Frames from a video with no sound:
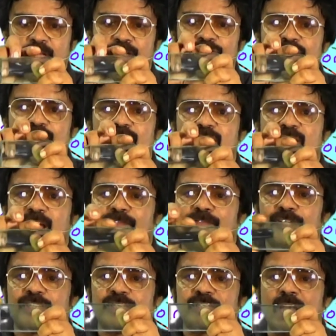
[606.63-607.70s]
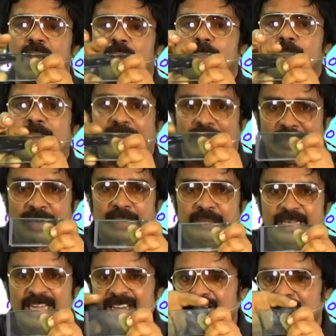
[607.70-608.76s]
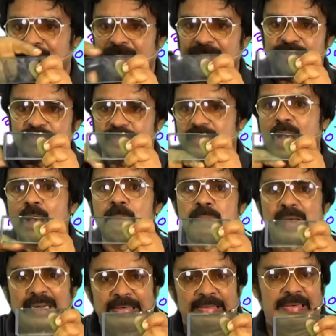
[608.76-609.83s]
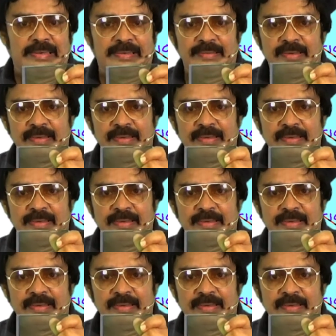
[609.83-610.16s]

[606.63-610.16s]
these surfaces are parallel, interfaces are parallel.